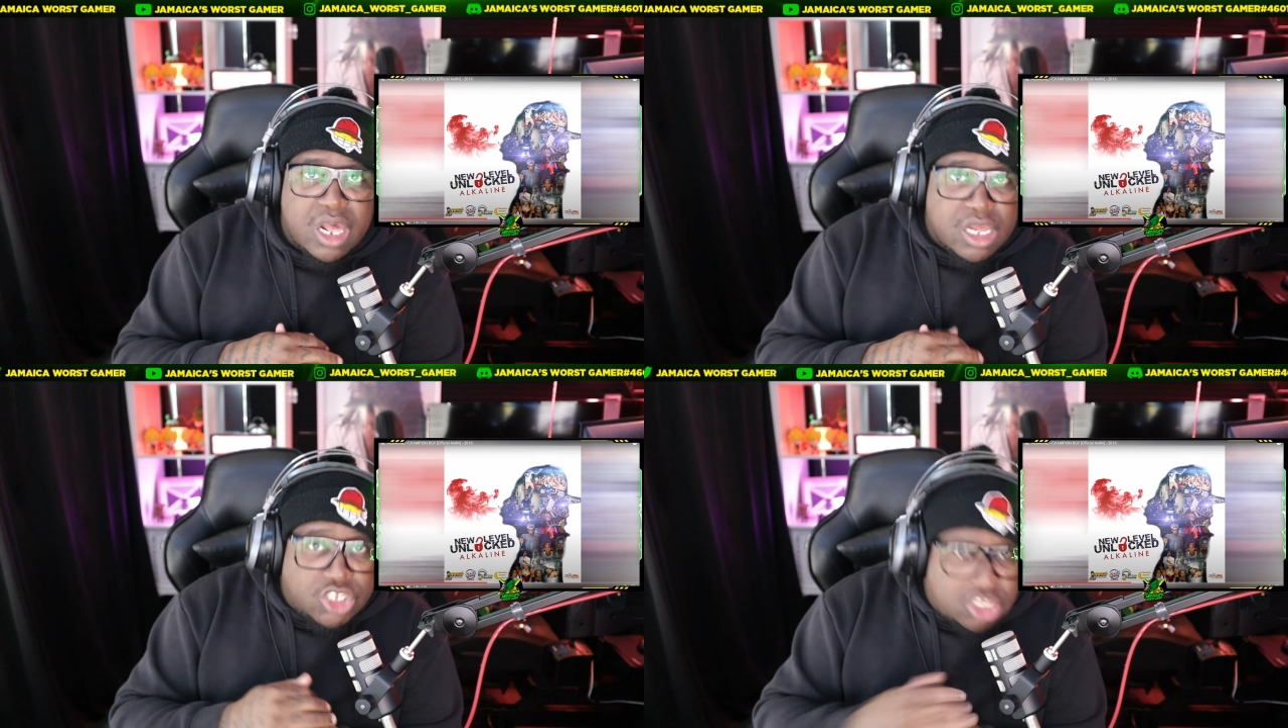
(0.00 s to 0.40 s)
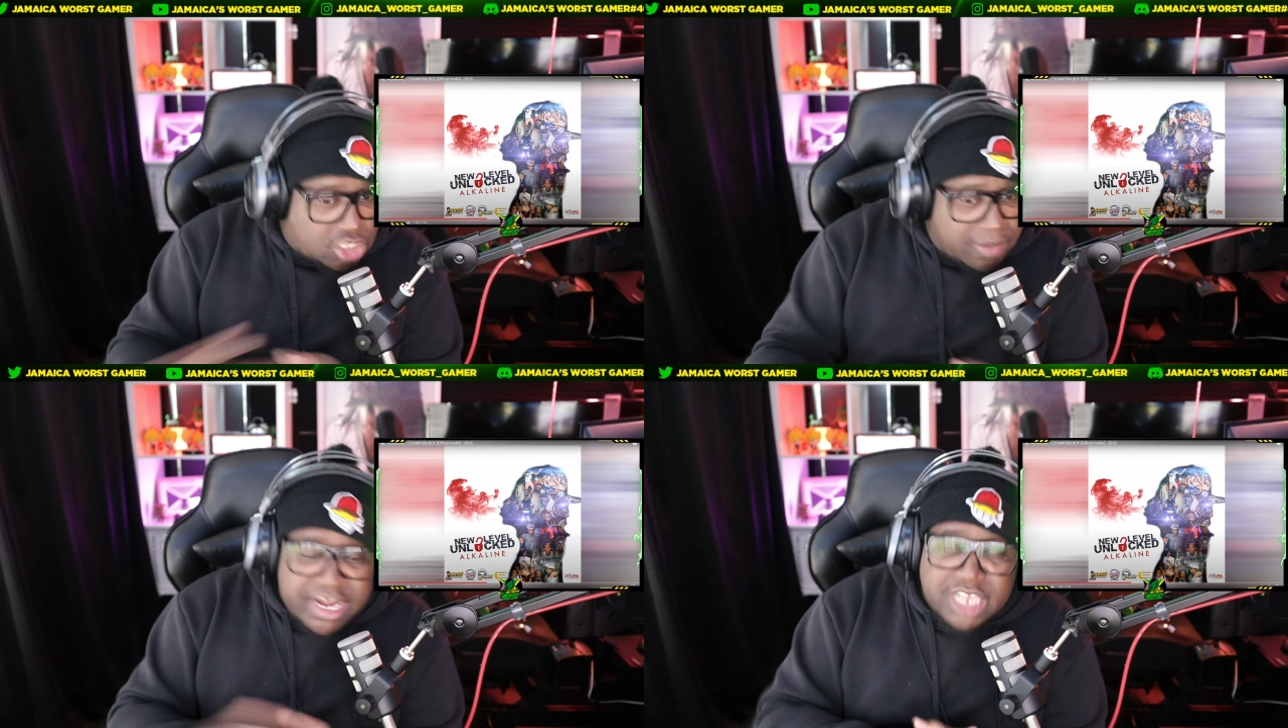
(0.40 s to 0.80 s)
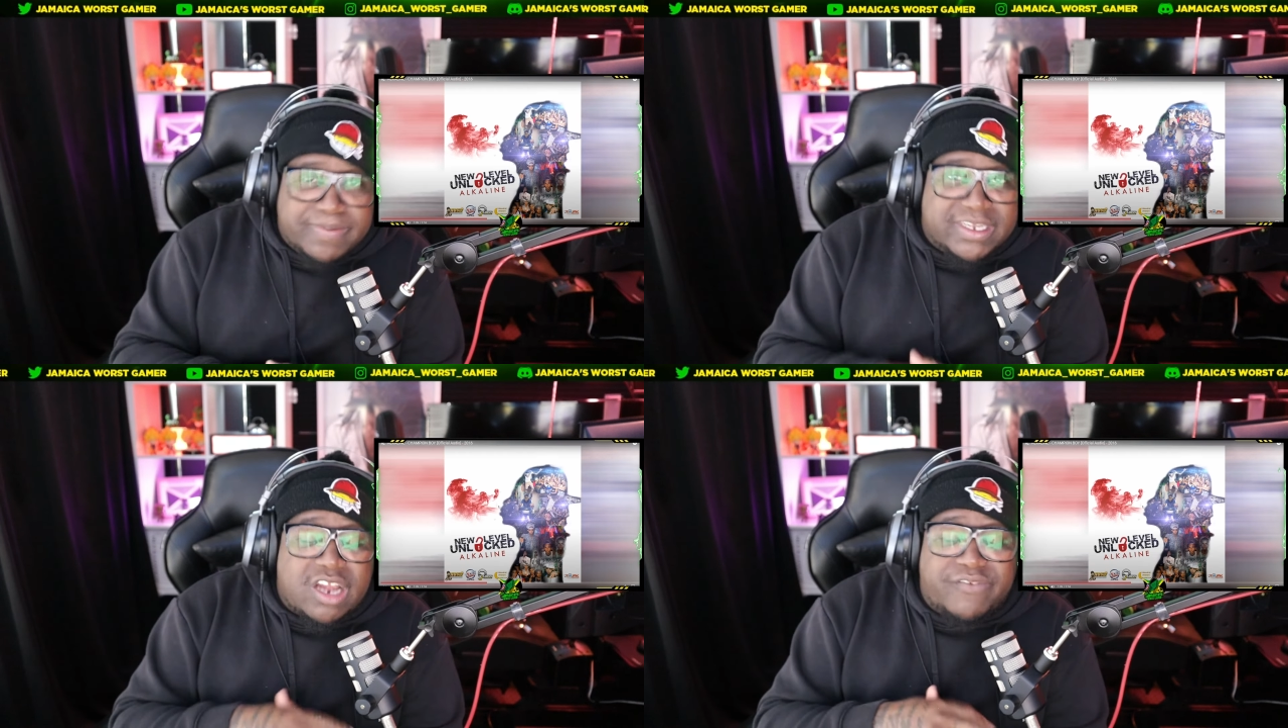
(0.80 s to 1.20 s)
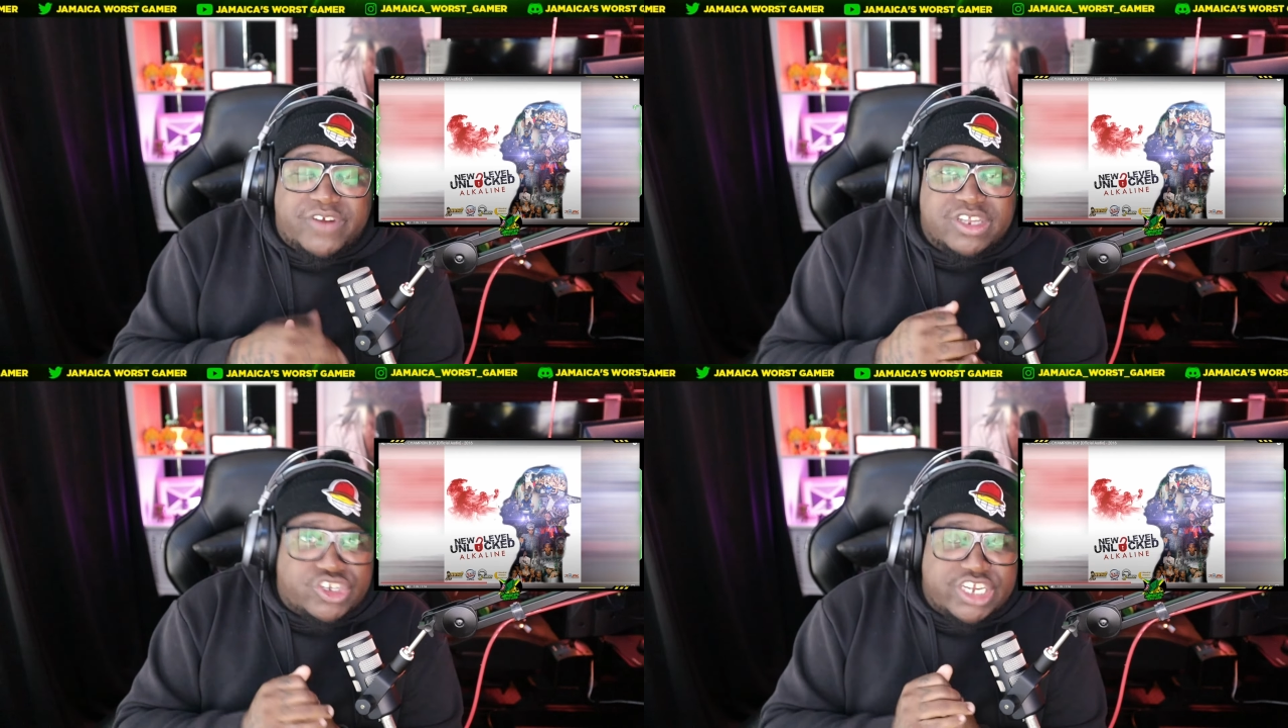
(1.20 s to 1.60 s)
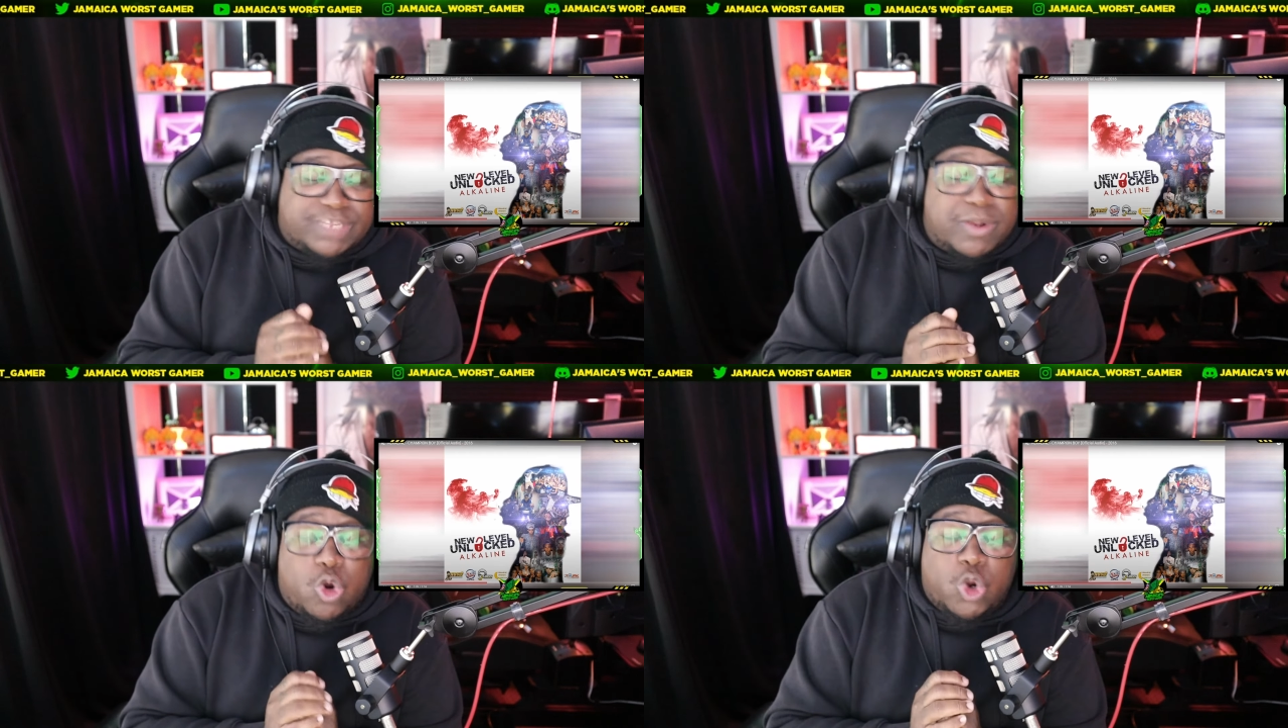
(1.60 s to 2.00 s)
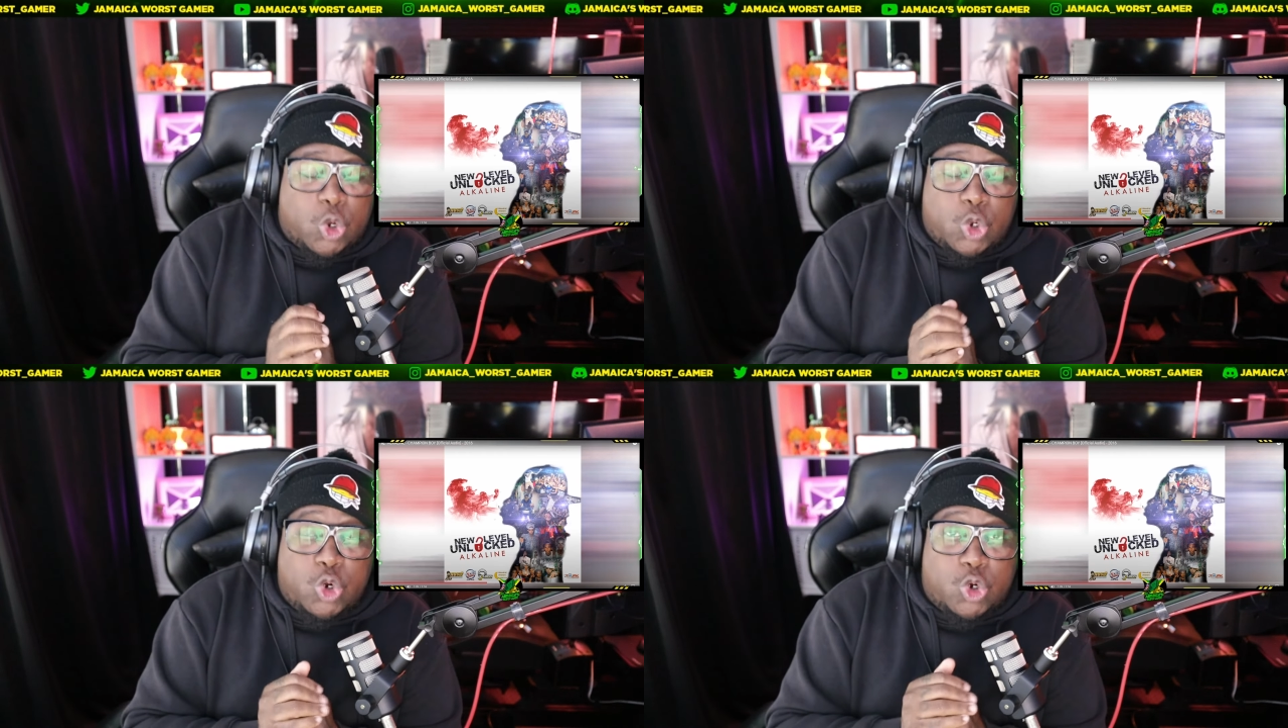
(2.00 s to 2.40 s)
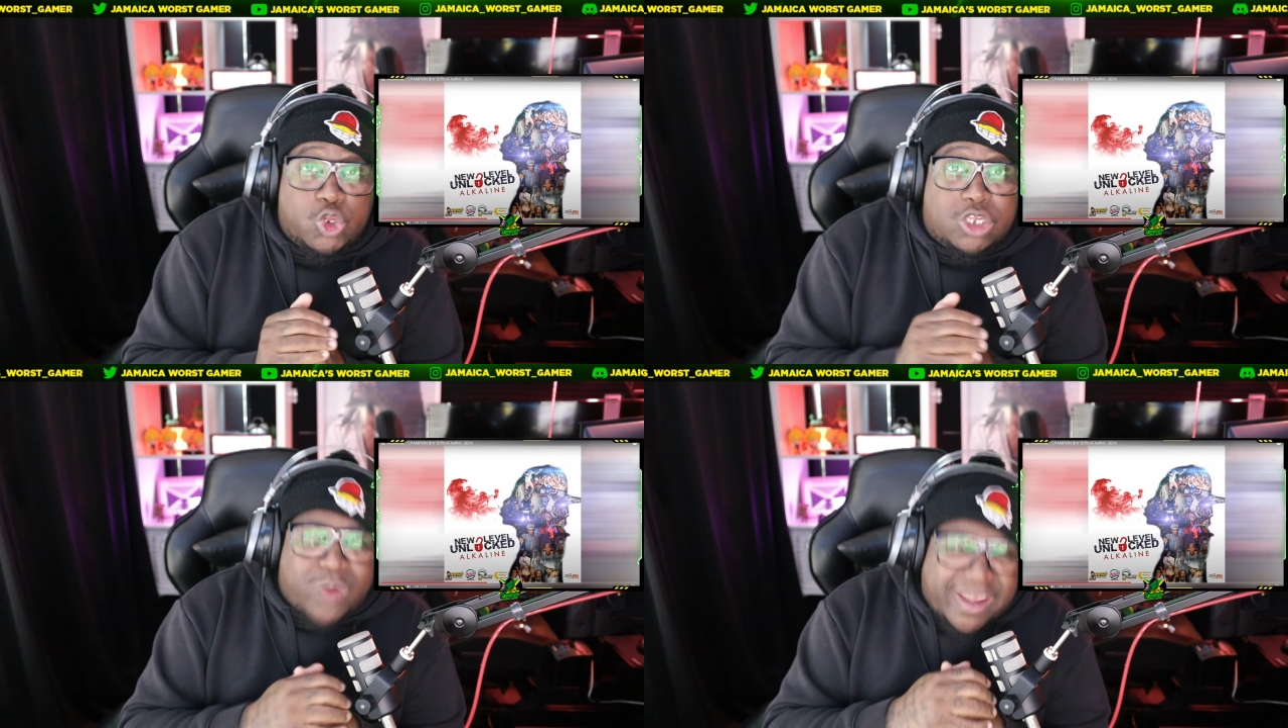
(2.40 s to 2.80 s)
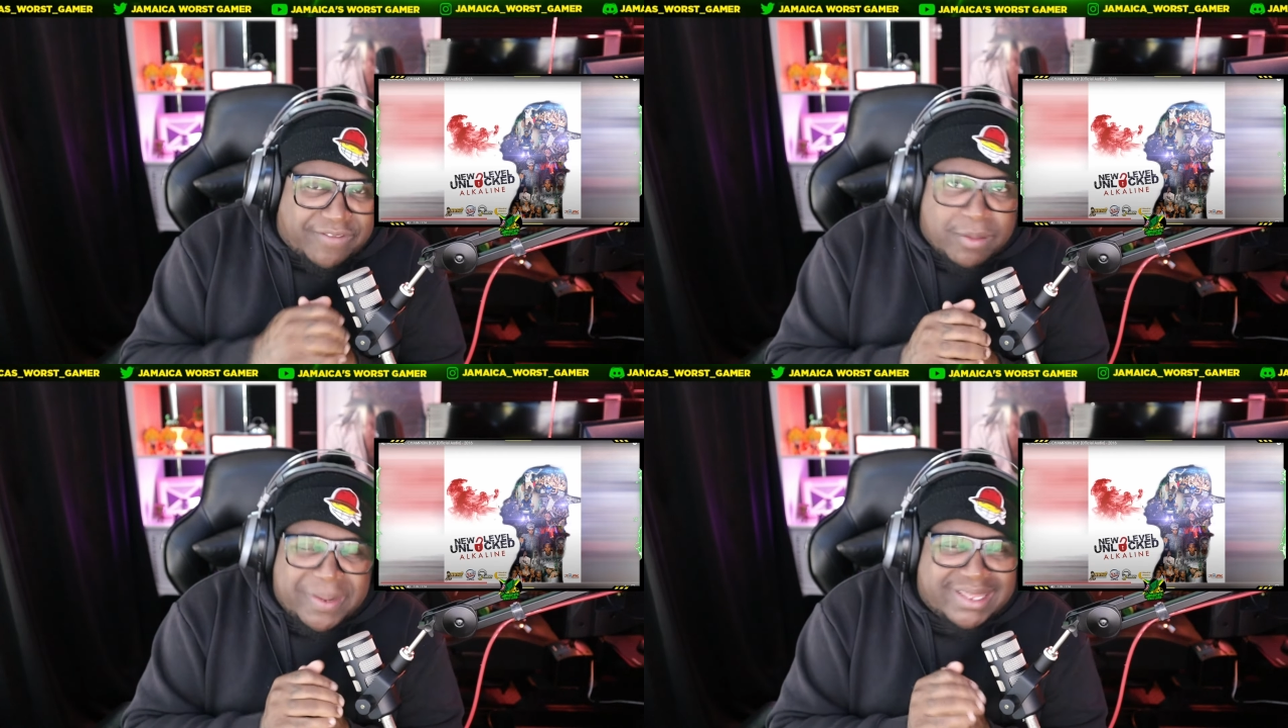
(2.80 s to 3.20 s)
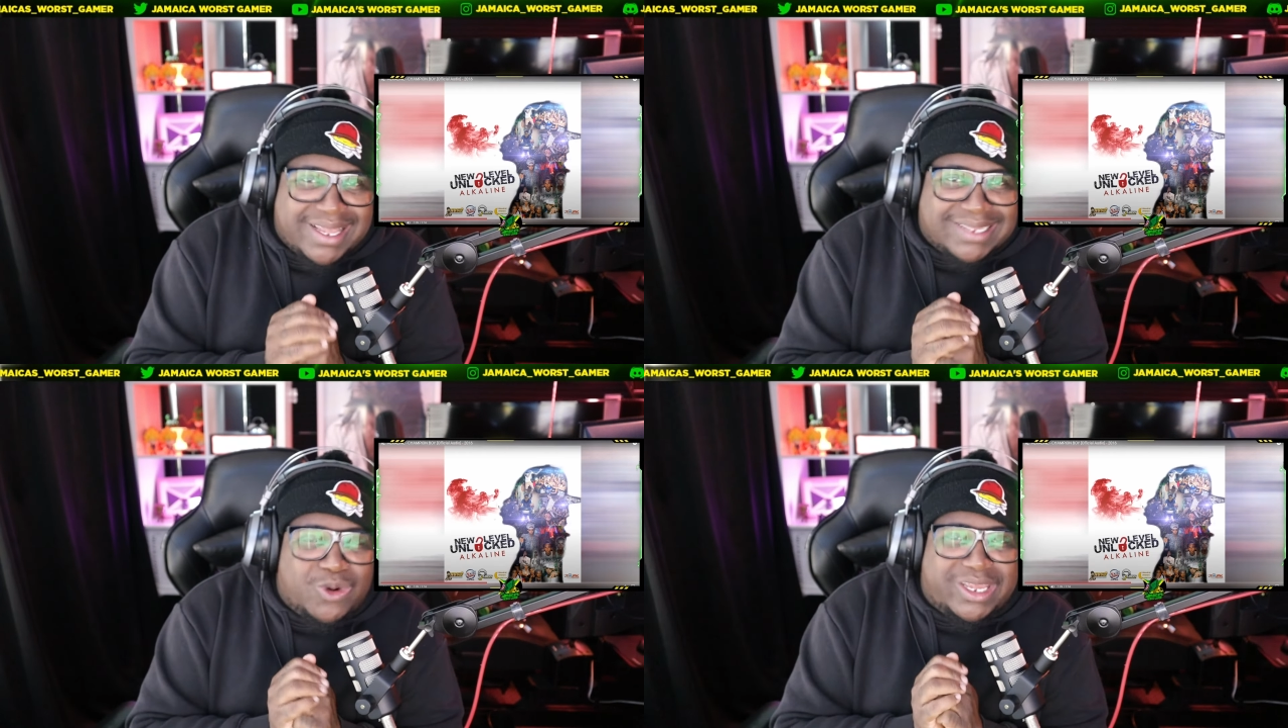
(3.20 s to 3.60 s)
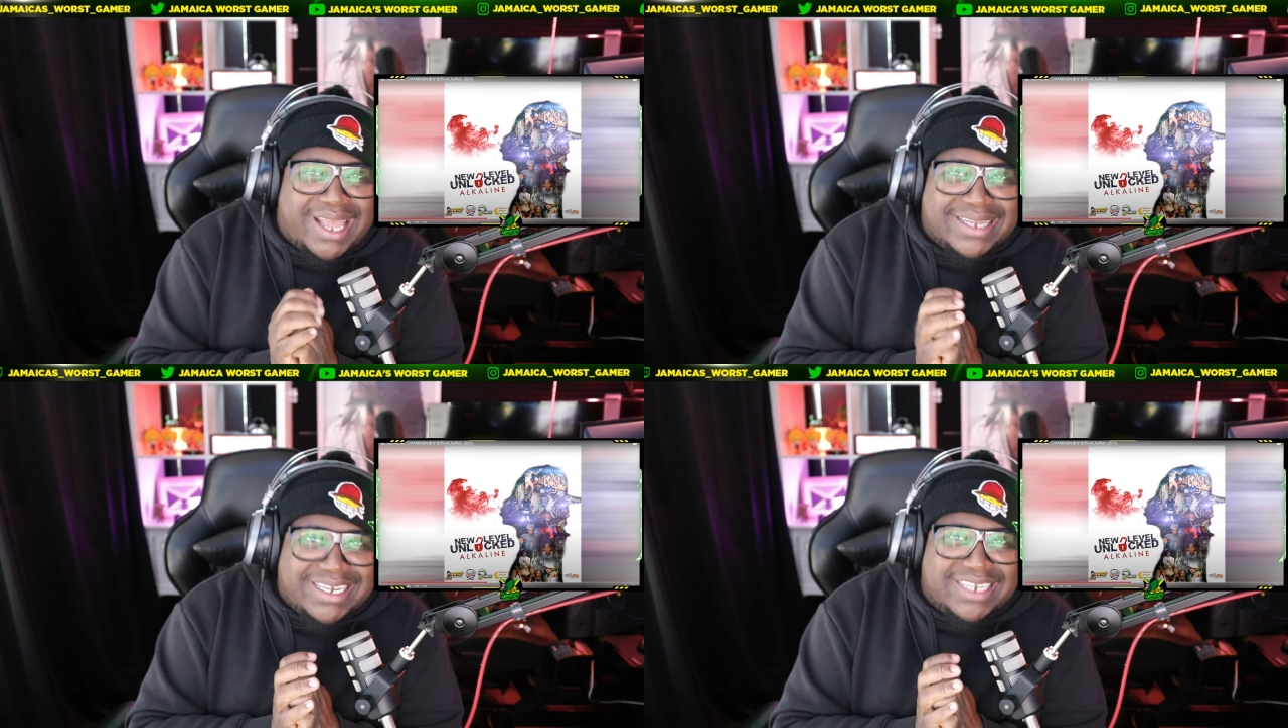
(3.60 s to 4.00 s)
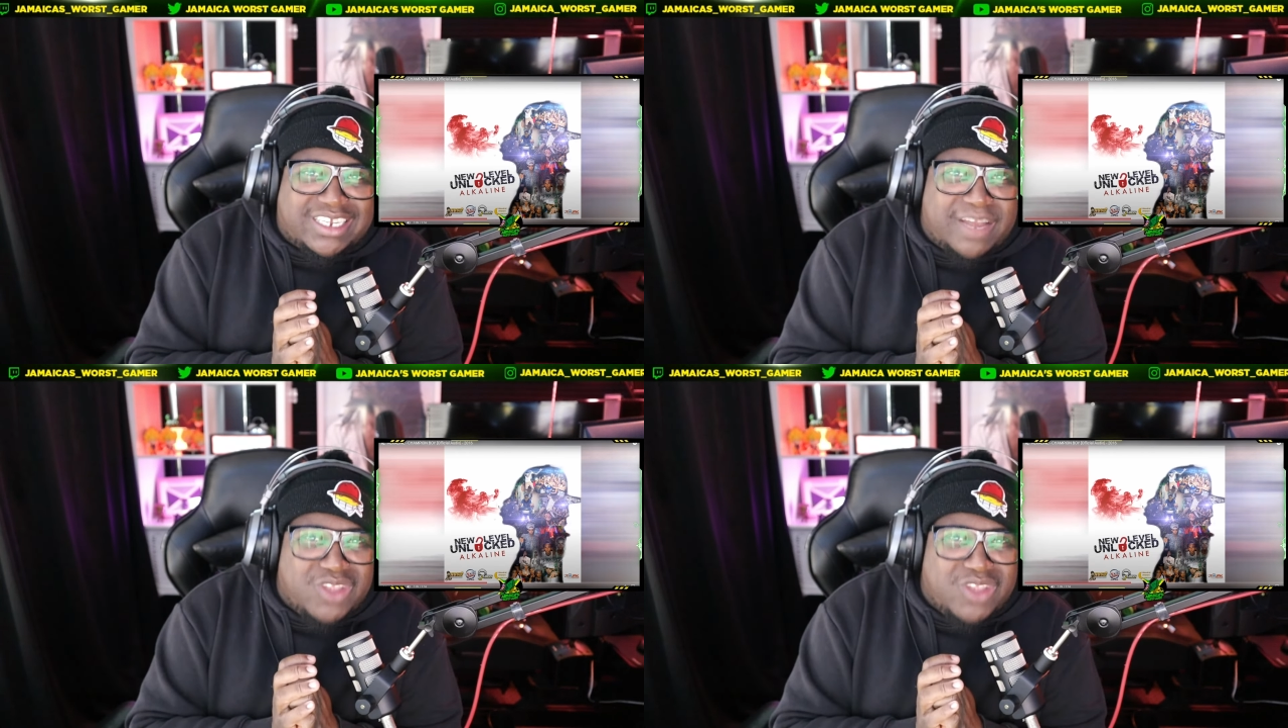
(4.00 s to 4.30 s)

Some of these bitches are for the streets, but only on, on, on those wife them up and things that so only can't change them.